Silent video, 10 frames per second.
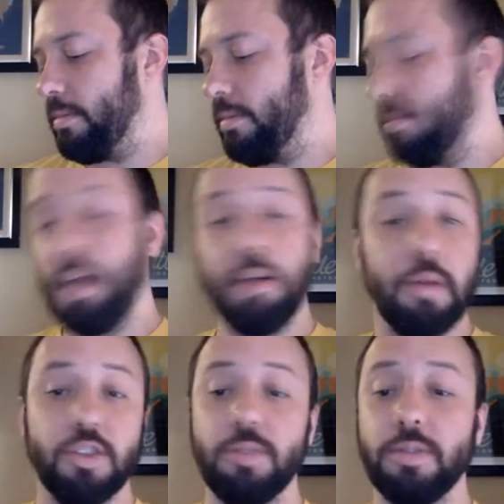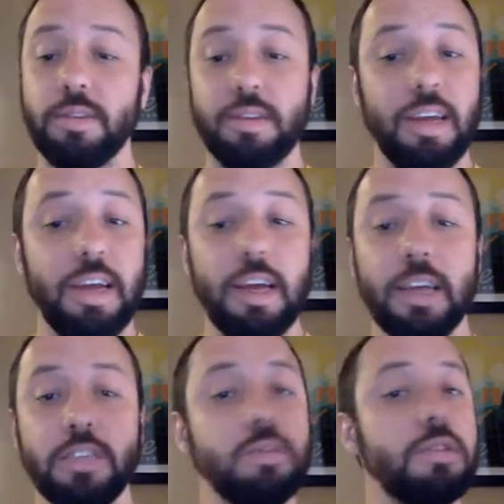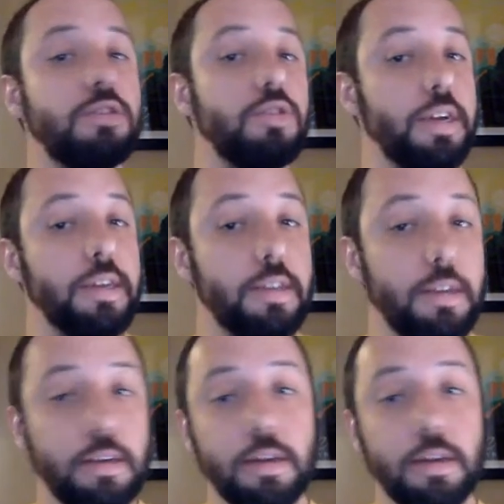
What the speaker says: Anyway, she was a surrogate.